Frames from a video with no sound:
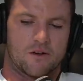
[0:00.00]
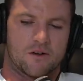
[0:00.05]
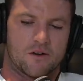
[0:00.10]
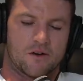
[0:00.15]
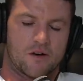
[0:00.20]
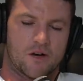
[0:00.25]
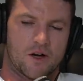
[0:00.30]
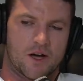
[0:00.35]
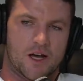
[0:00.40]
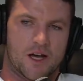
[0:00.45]

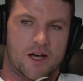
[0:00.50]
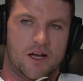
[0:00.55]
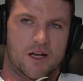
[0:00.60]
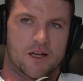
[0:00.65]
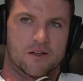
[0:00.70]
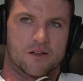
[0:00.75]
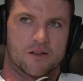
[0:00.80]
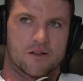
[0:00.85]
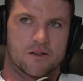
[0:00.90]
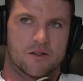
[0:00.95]

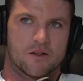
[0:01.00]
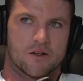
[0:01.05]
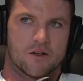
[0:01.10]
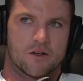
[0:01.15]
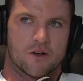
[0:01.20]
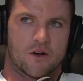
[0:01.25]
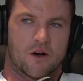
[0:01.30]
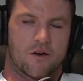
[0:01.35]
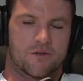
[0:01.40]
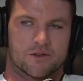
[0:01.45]
I
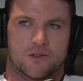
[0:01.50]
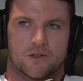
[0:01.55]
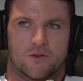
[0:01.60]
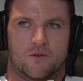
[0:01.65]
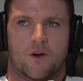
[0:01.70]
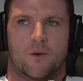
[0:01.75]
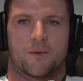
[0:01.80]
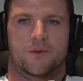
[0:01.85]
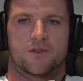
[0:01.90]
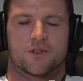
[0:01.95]
obviously
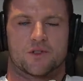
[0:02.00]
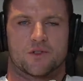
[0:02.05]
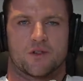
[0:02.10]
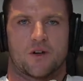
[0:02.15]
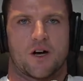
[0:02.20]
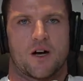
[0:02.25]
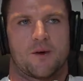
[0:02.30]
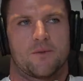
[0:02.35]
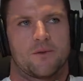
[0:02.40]
grew up in the Shire,